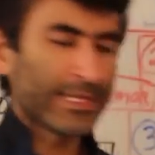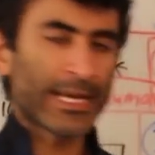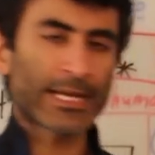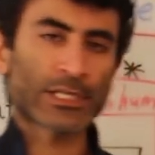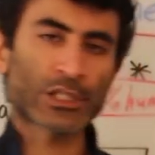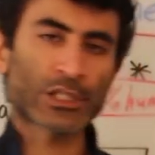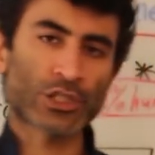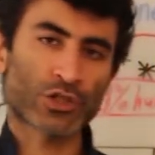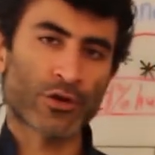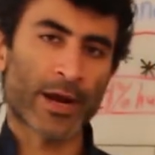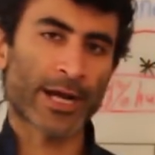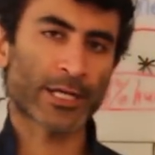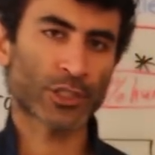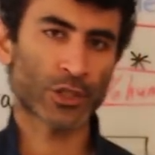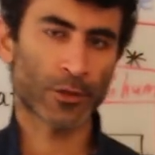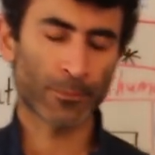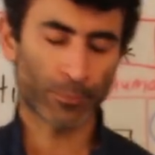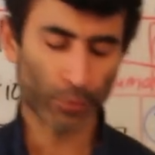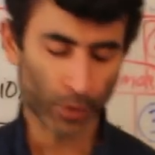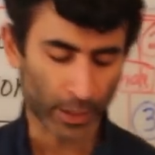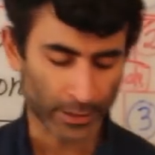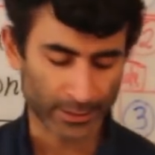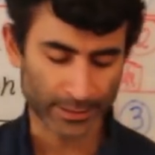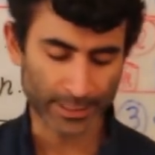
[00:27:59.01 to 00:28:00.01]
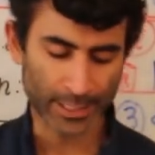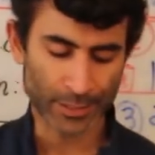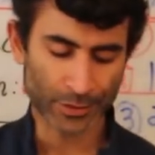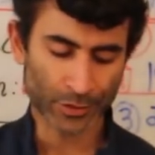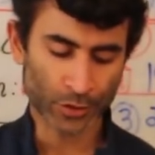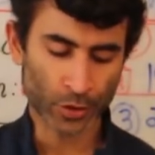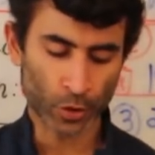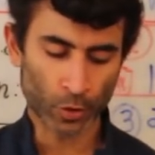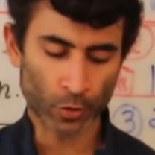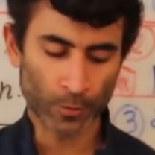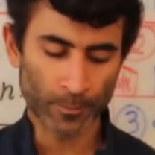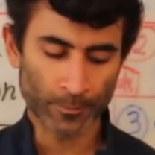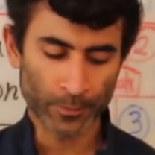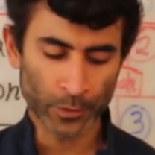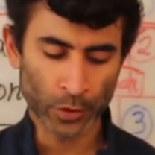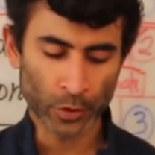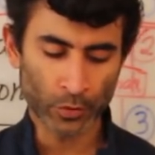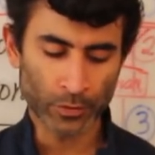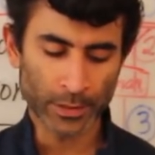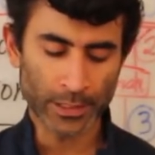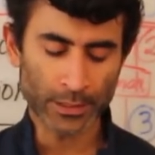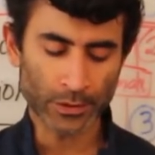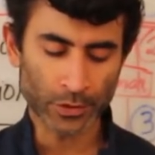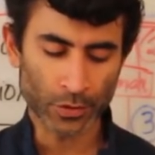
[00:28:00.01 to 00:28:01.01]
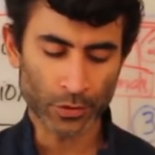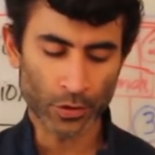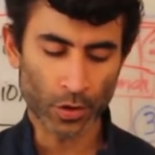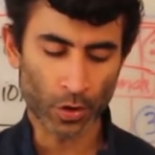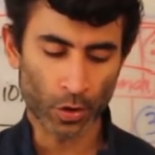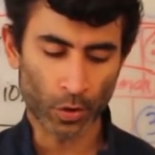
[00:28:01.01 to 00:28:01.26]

The extraction process. So you need to